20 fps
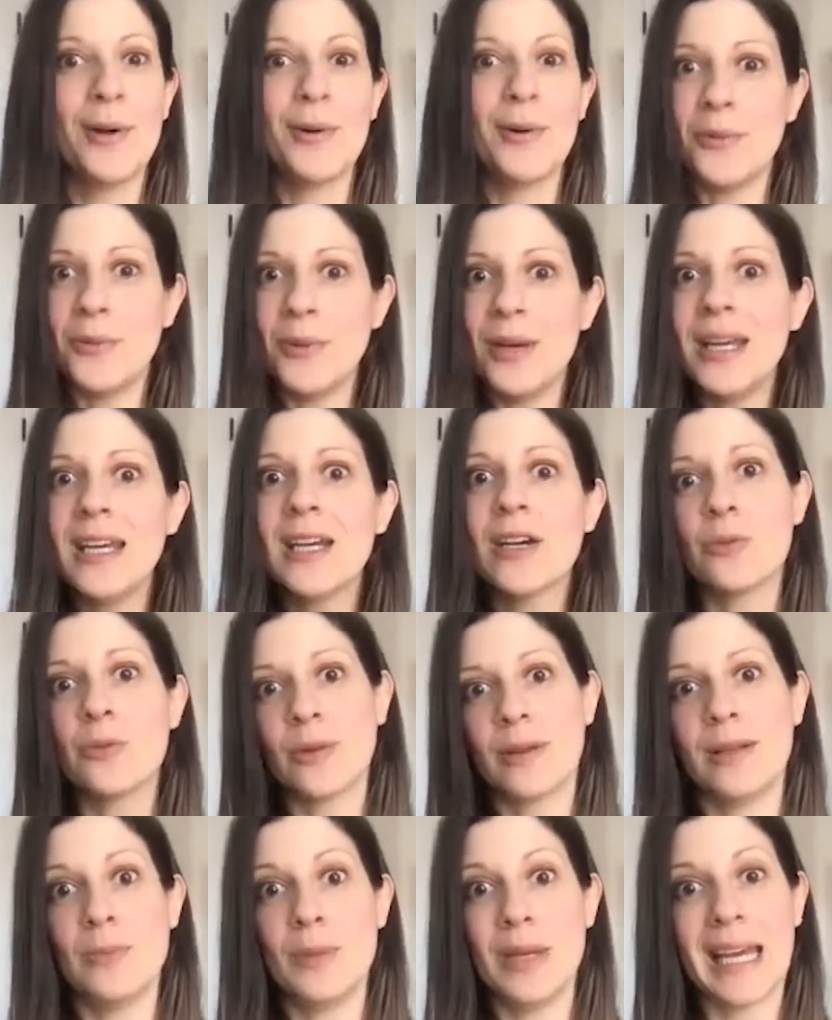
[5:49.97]
we could
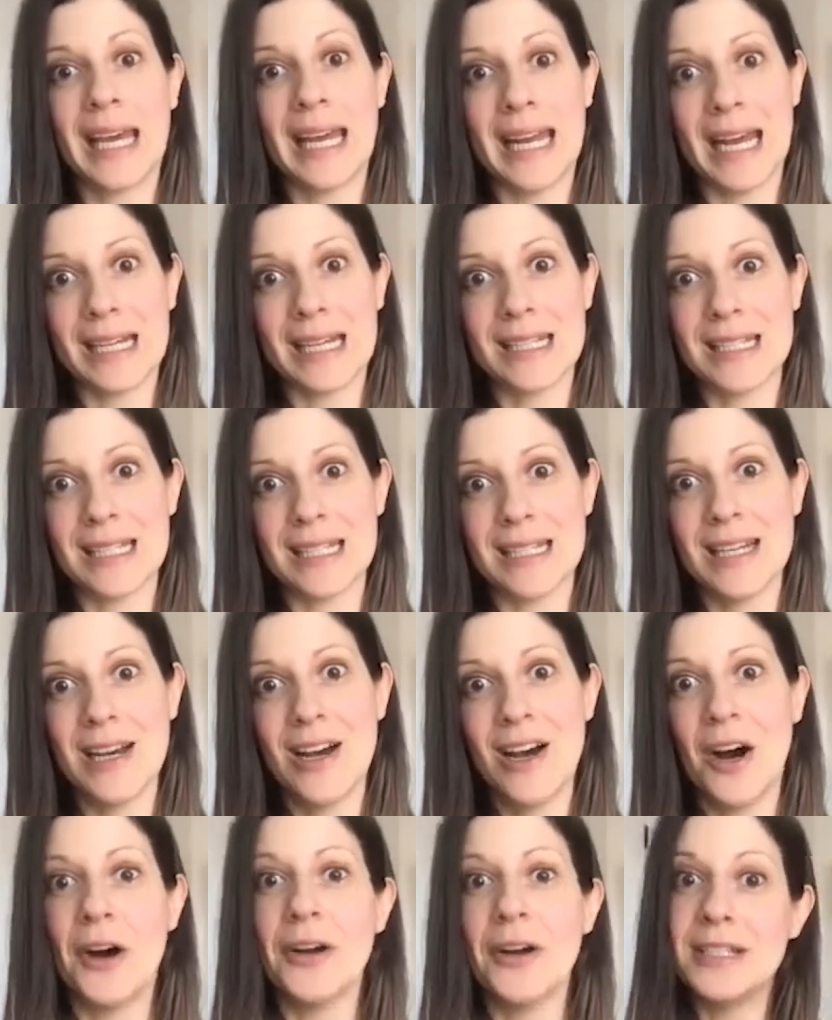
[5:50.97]
really be connected
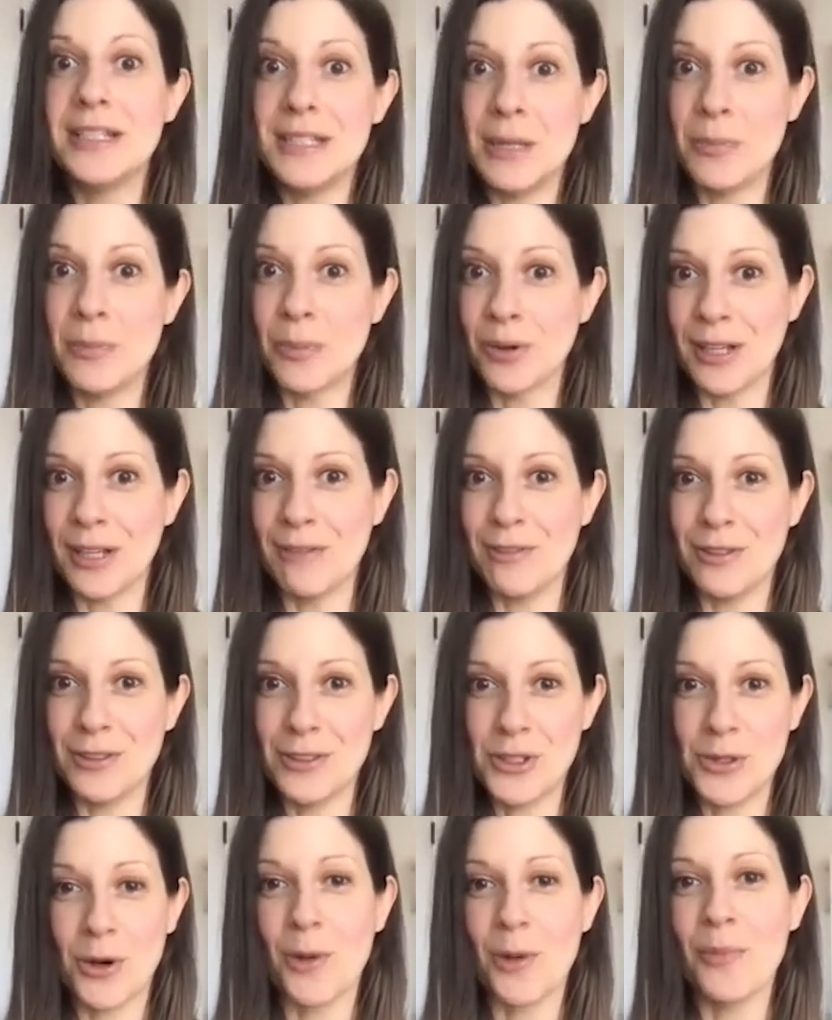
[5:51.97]
on a deeper level
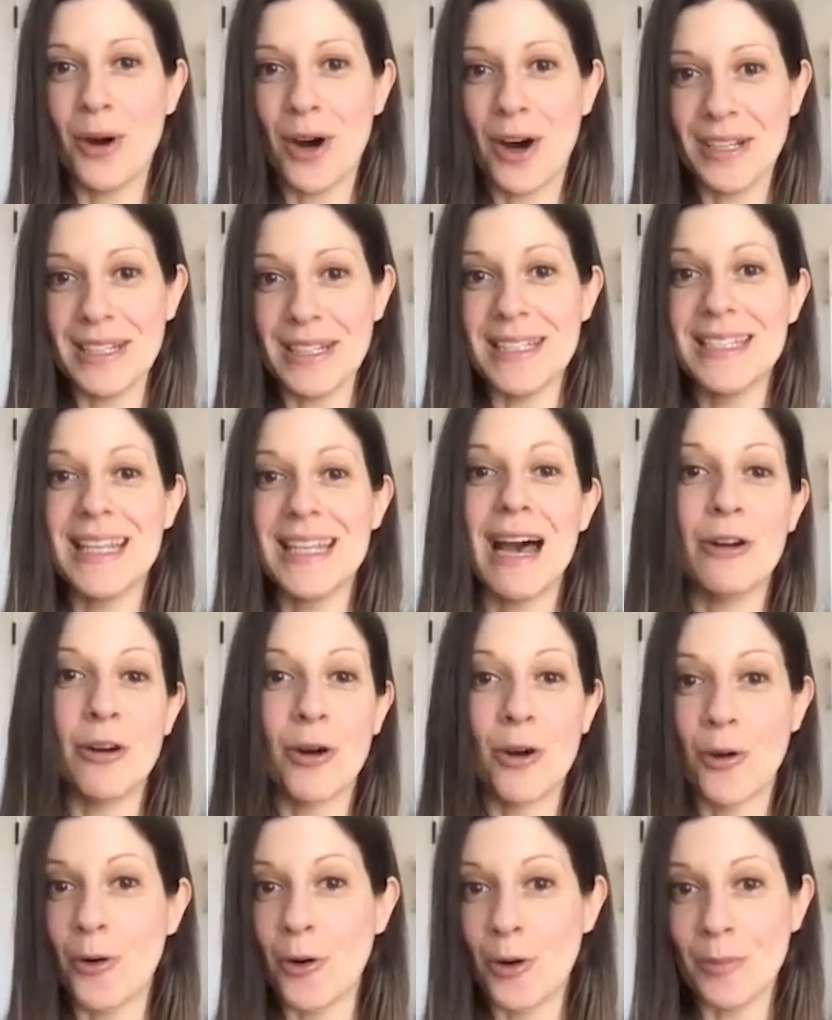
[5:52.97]
to our bodies and our
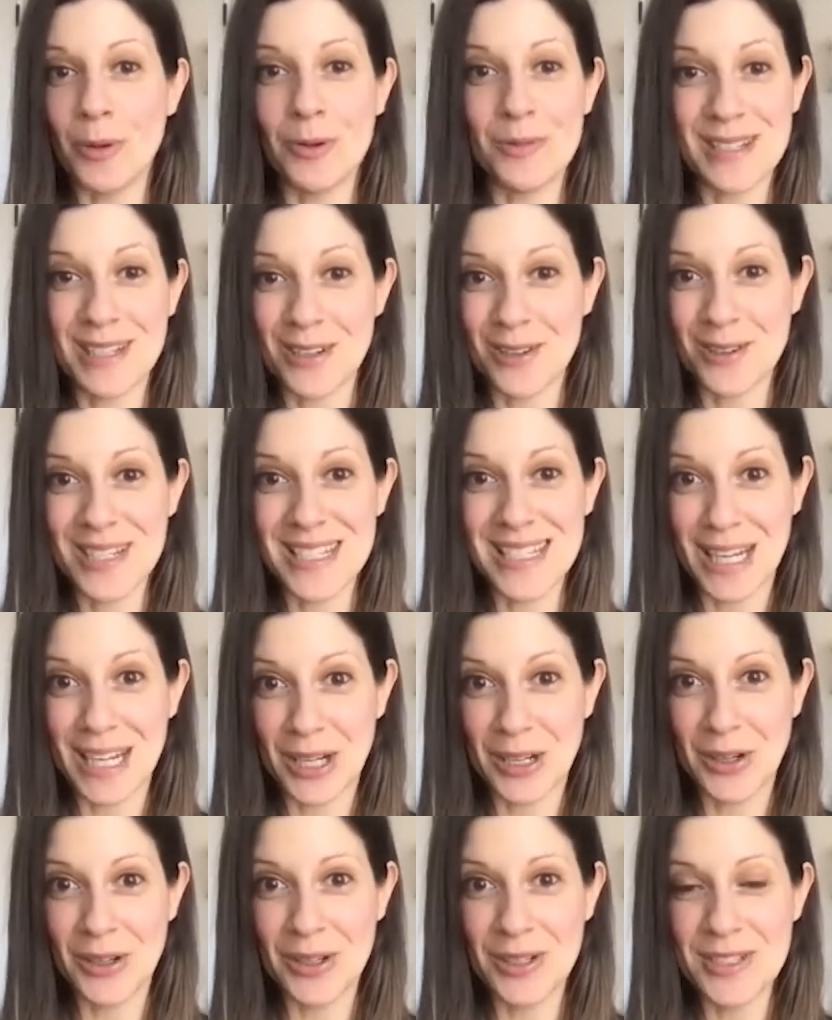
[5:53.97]
hormones and our
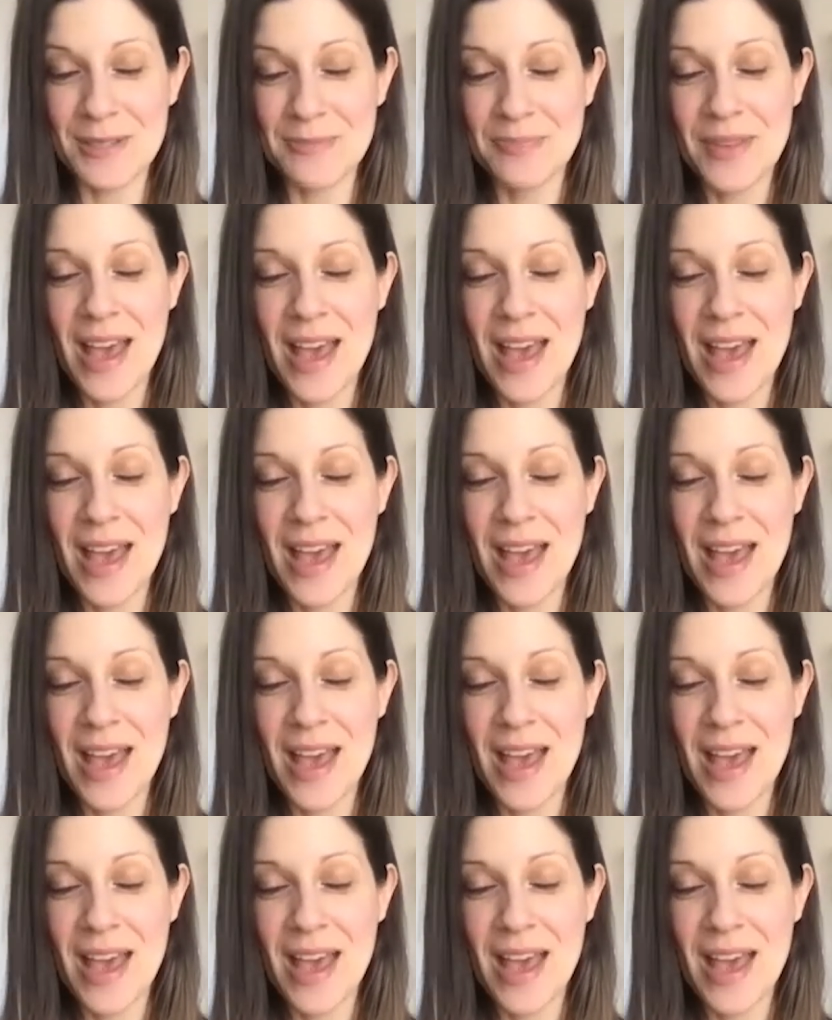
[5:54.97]
cycles.